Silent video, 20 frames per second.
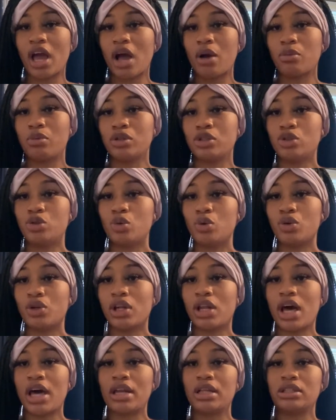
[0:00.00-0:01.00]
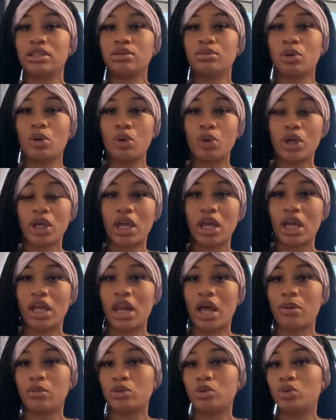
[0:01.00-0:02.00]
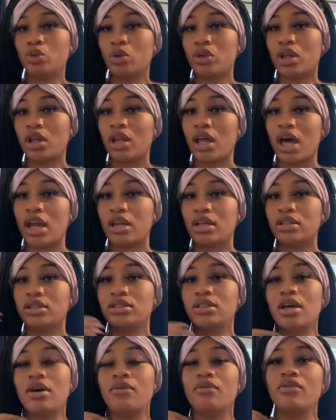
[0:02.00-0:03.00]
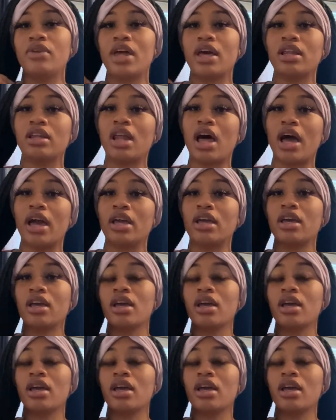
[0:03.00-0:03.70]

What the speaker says: I was doing a lot of smoking and I was doing a lot of stuff that, like,